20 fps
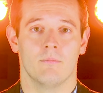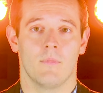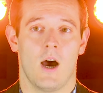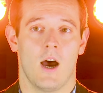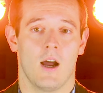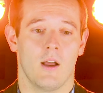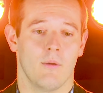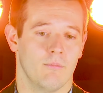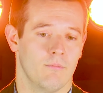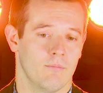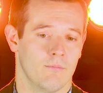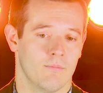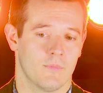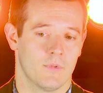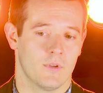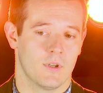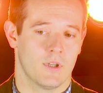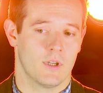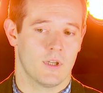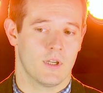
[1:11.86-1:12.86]
I'm
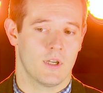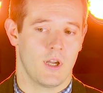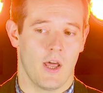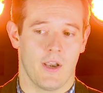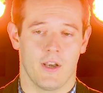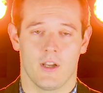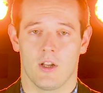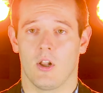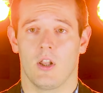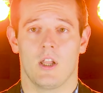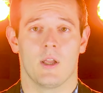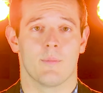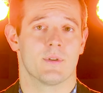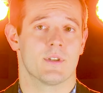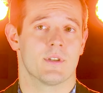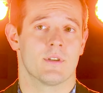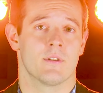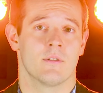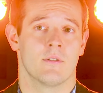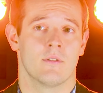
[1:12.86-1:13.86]
cutting
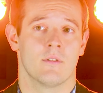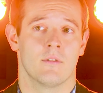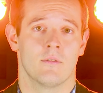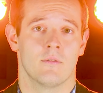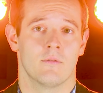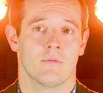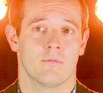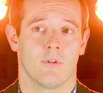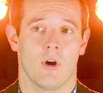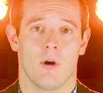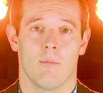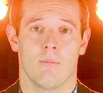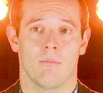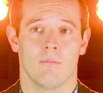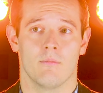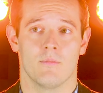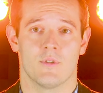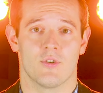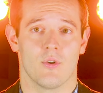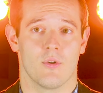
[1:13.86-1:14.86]
clips
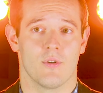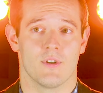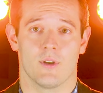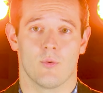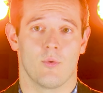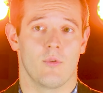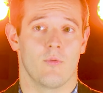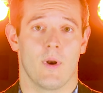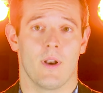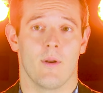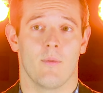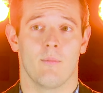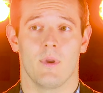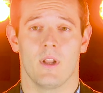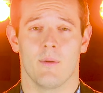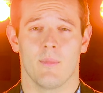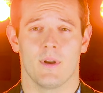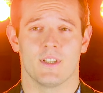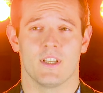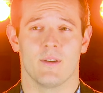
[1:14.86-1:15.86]
from stories that me
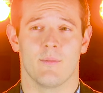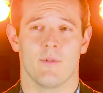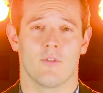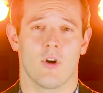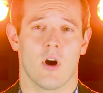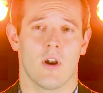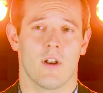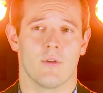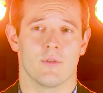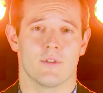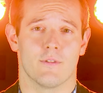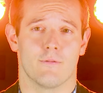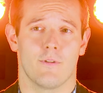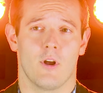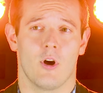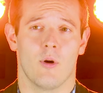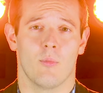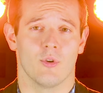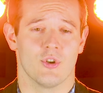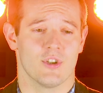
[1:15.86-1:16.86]
and my team have gone out to
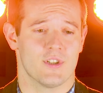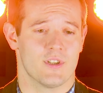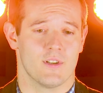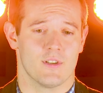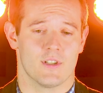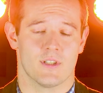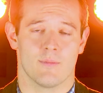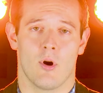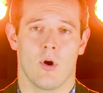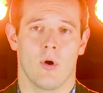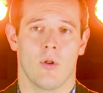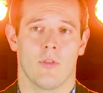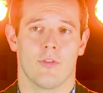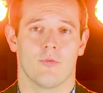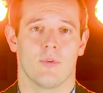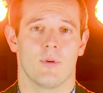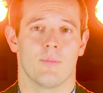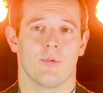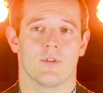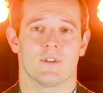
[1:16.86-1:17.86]
film. We're just a small
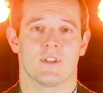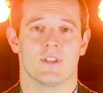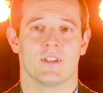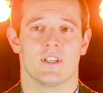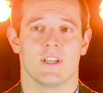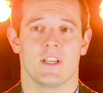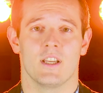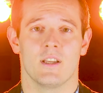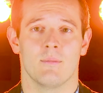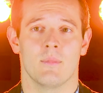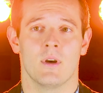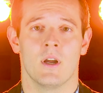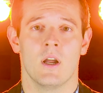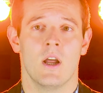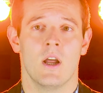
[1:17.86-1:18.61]
three-person team.